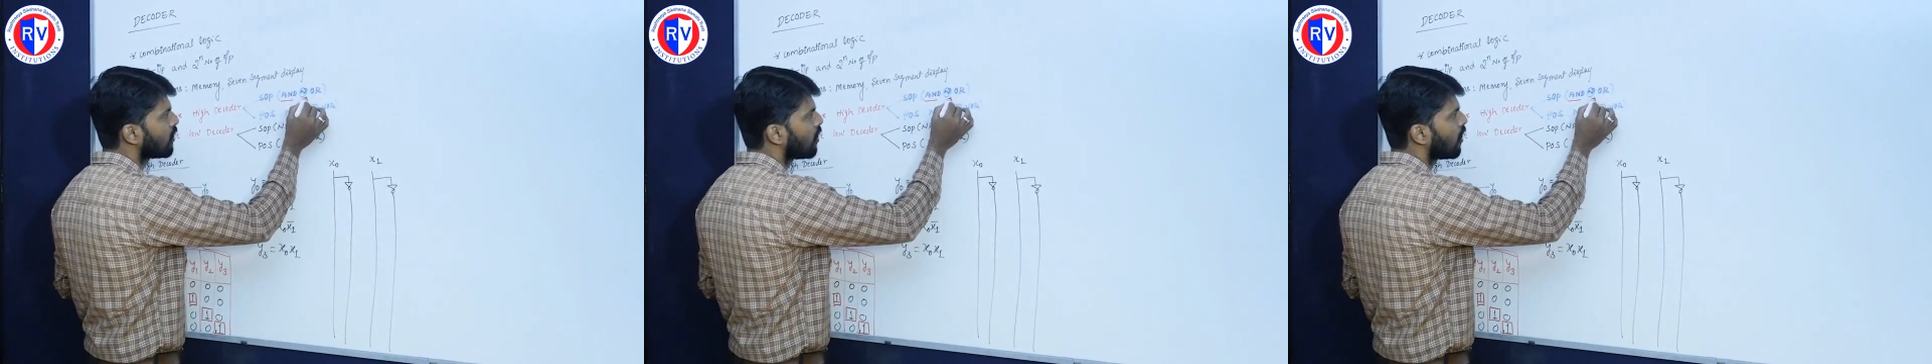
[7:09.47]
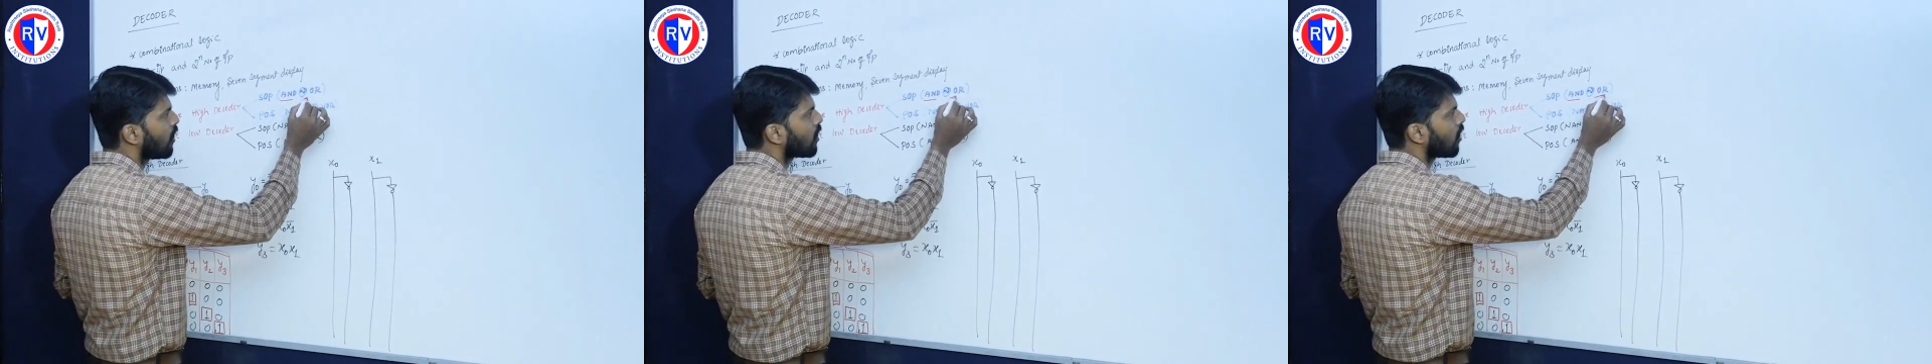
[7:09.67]

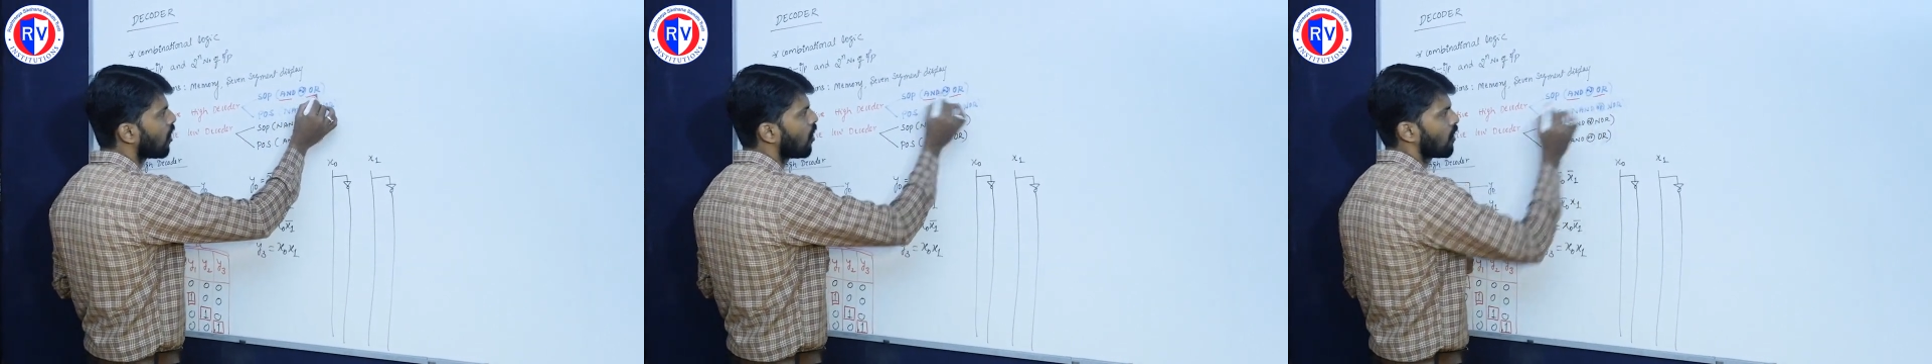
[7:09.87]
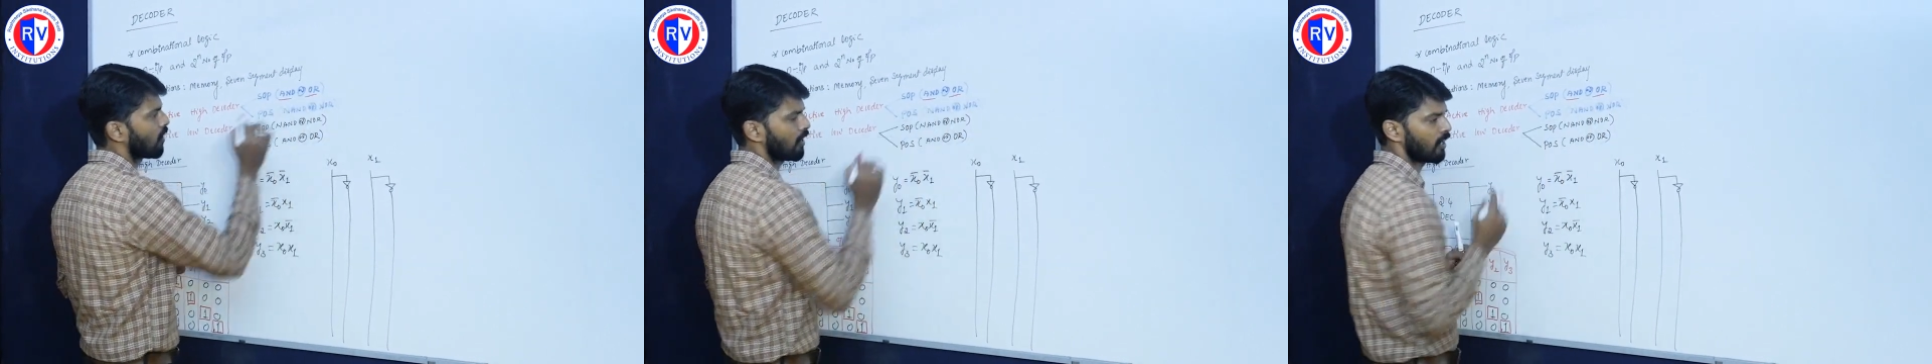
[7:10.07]
or
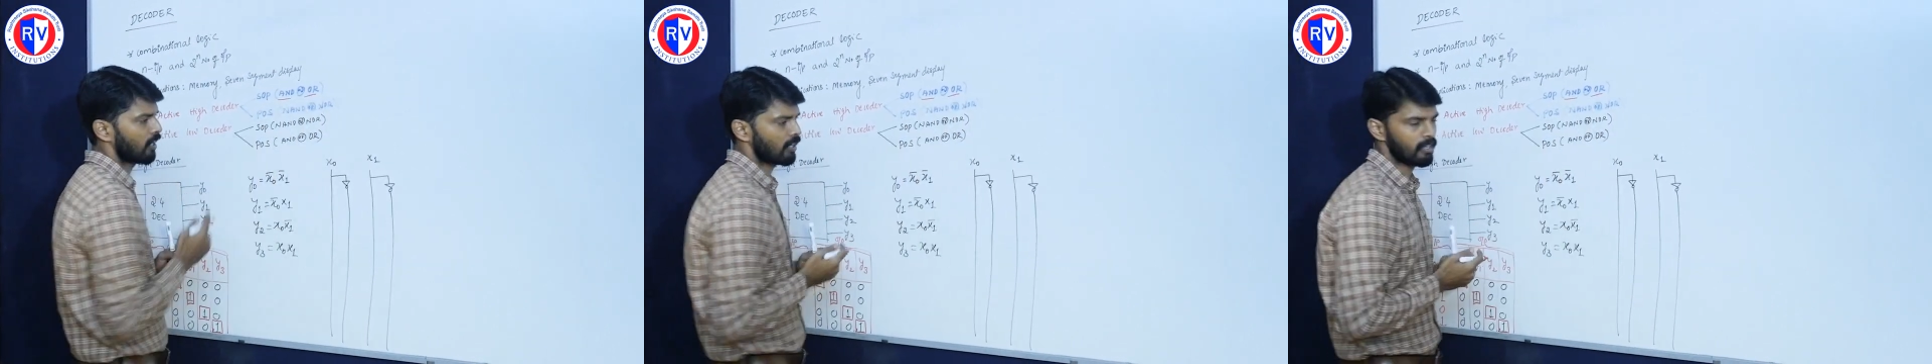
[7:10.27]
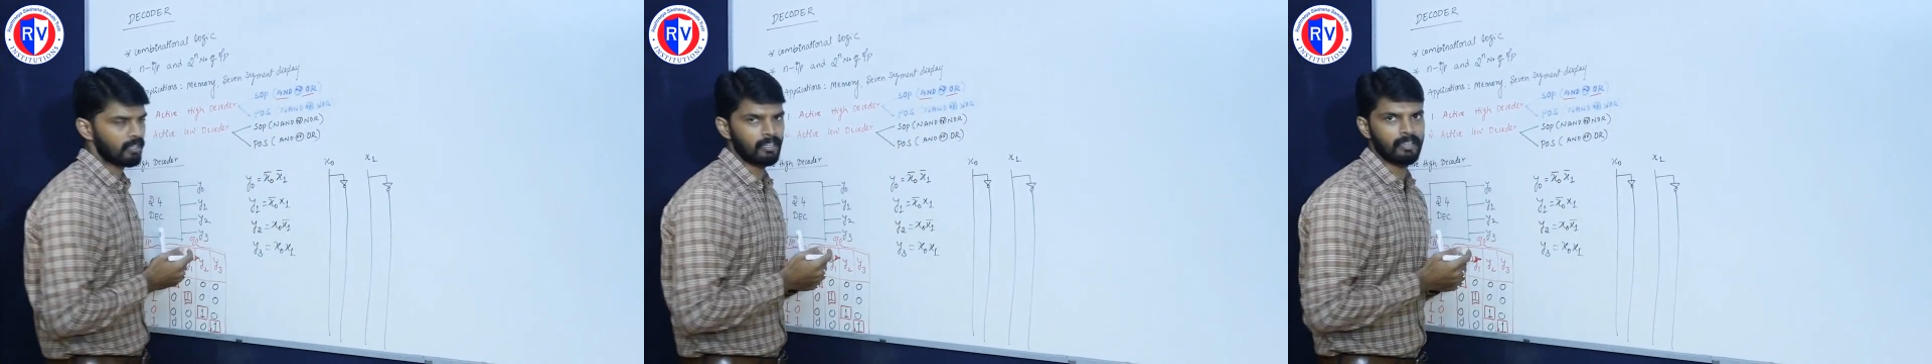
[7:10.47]
OR
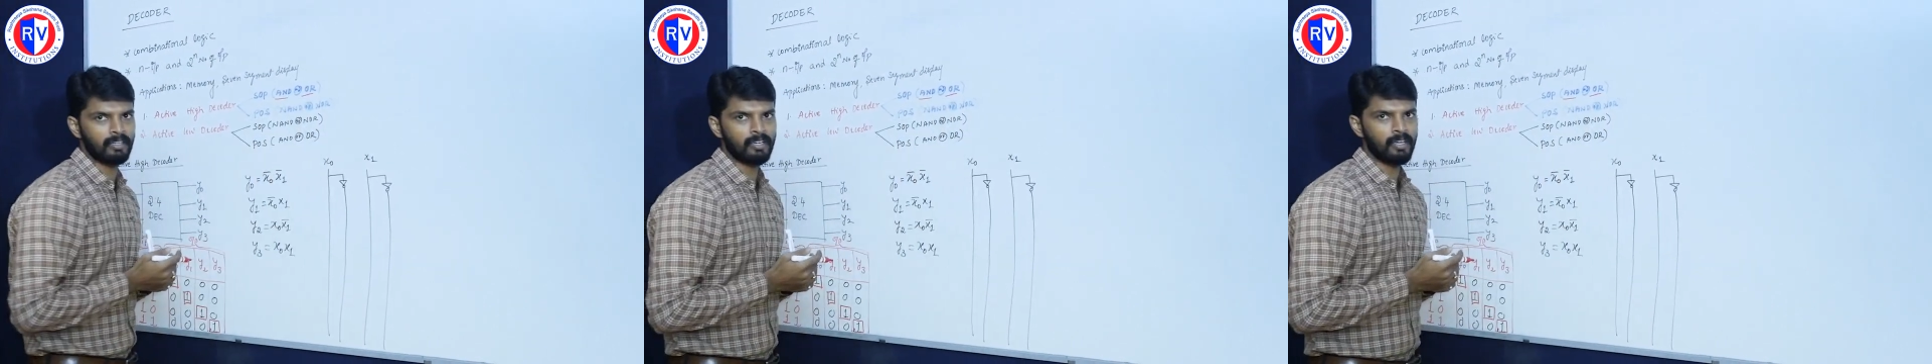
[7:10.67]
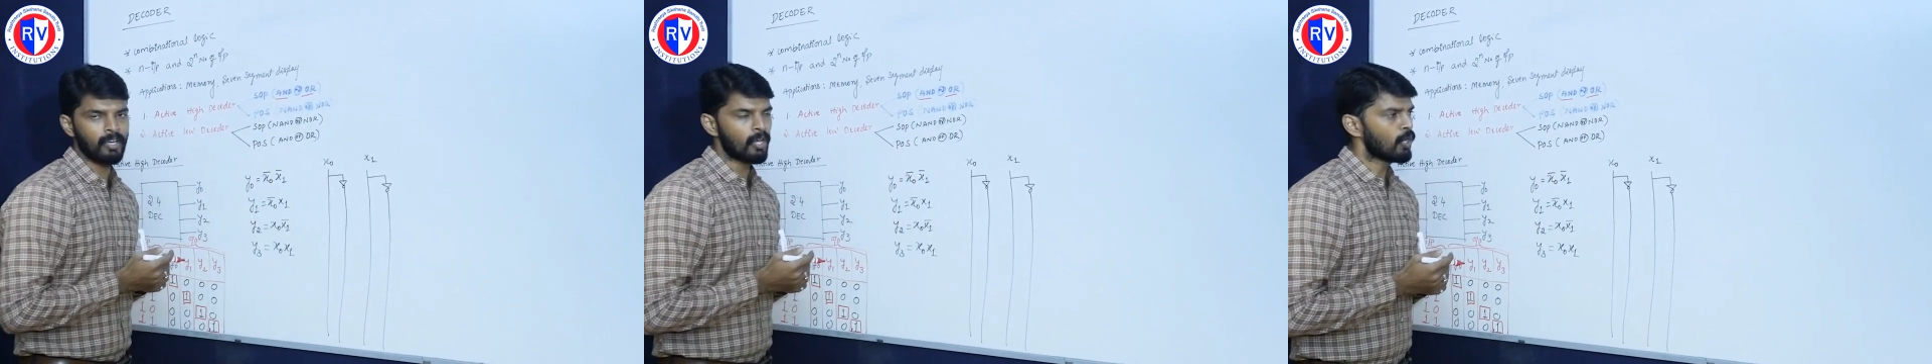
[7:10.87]
gate.
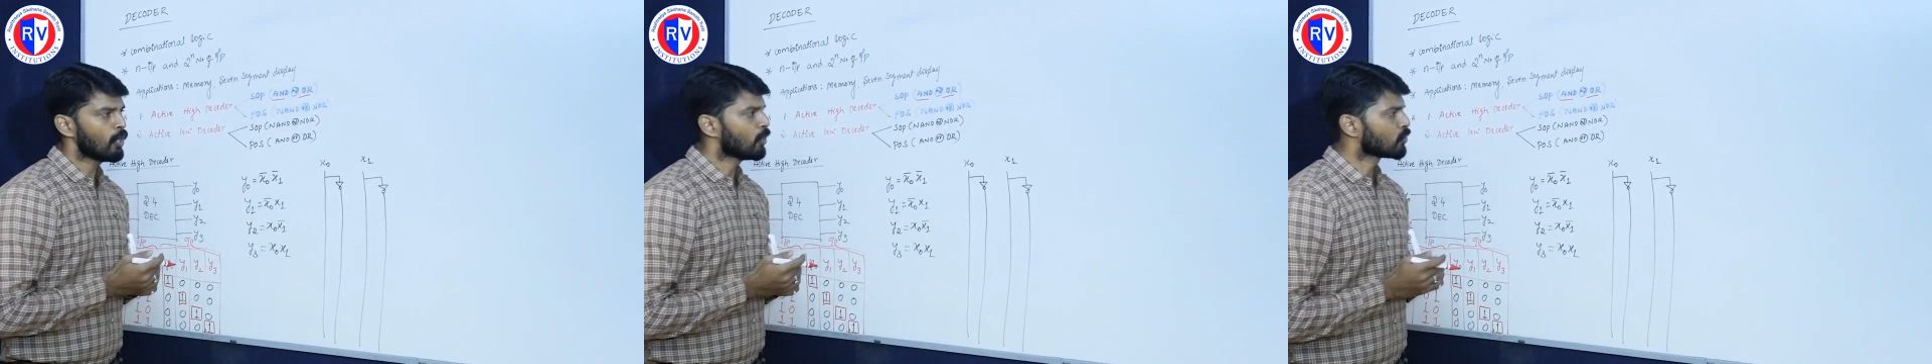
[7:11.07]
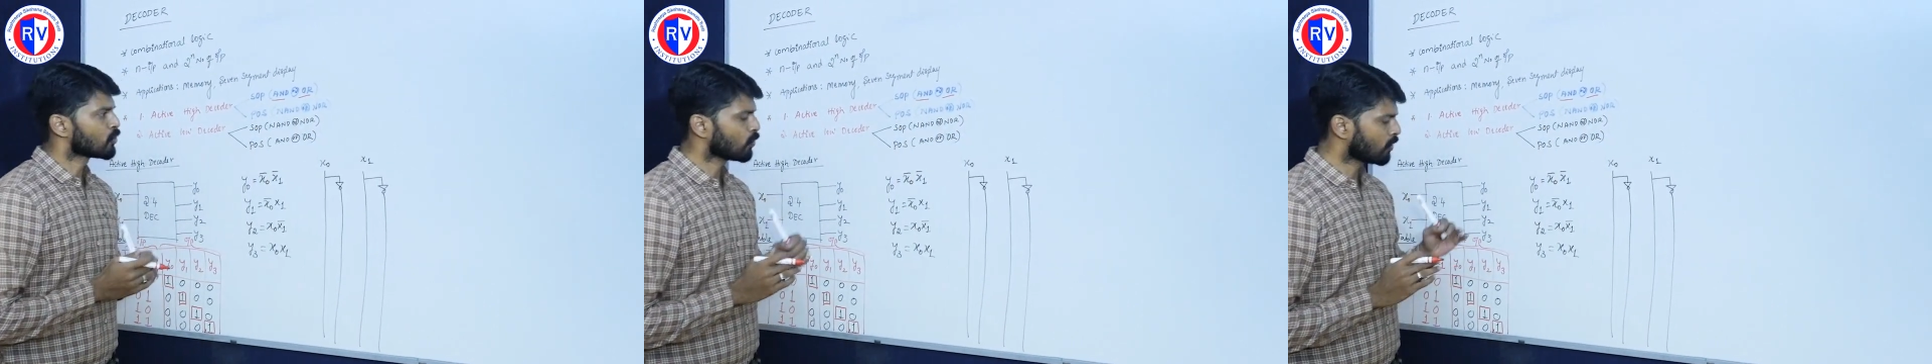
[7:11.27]

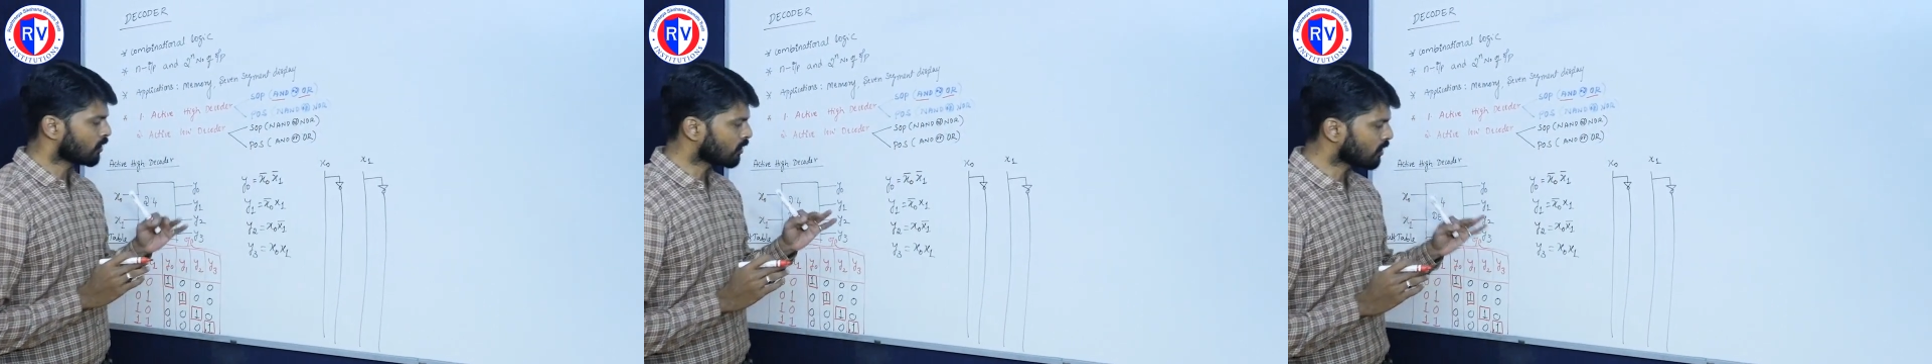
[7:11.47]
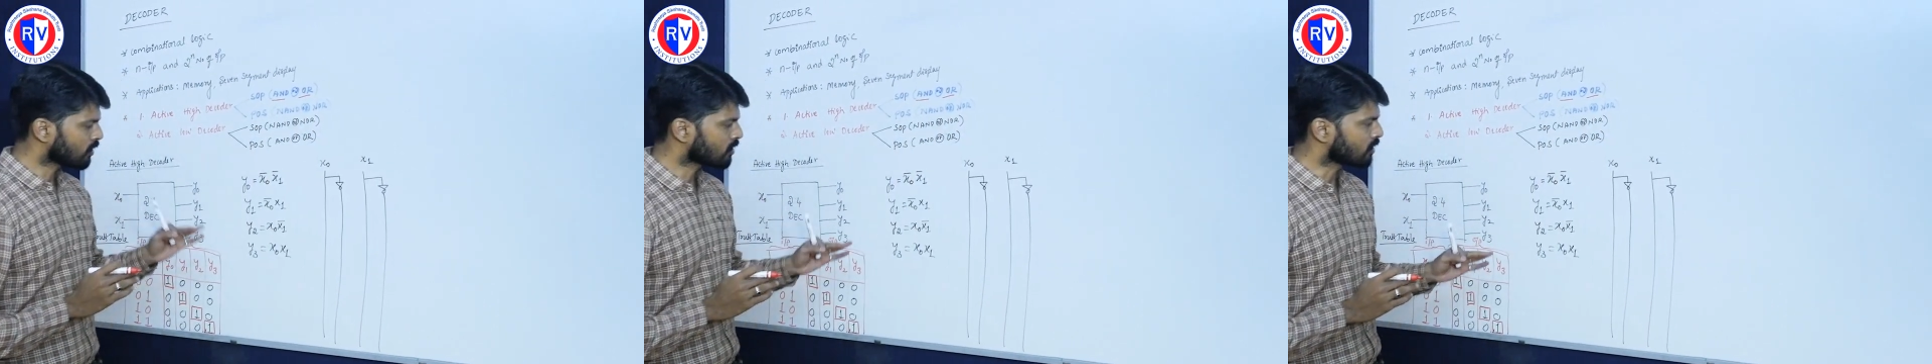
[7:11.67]
So in
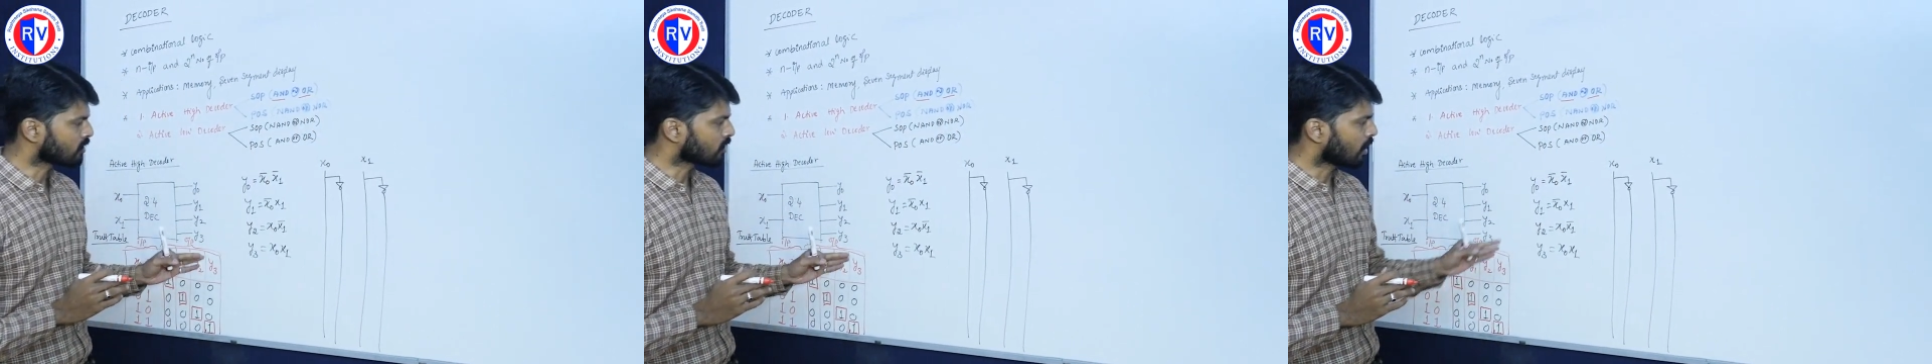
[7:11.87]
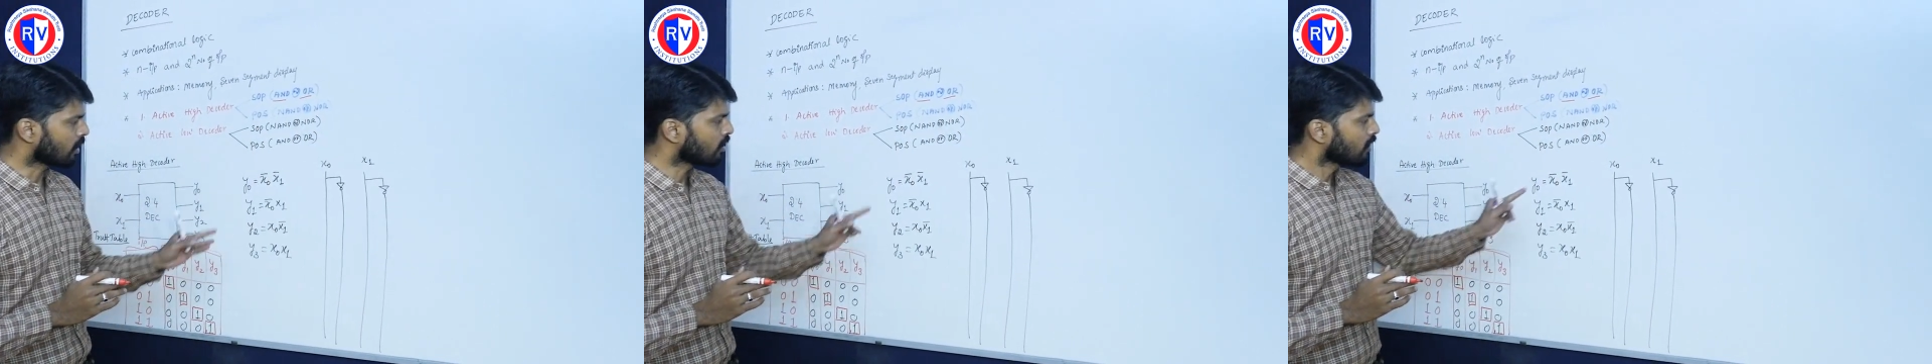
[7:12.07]
this
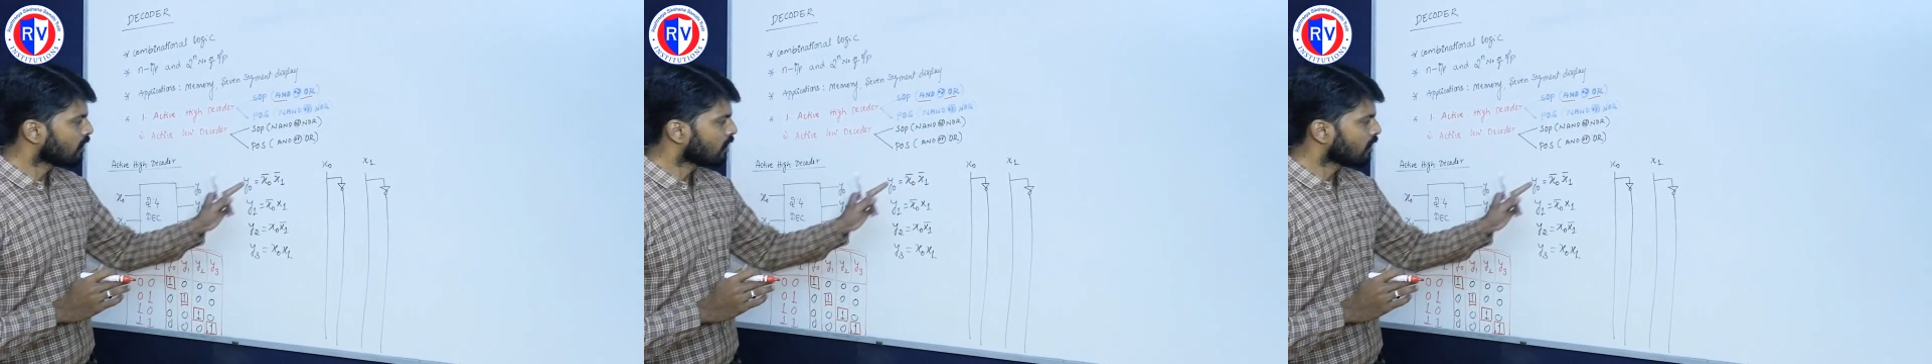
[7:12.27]
design,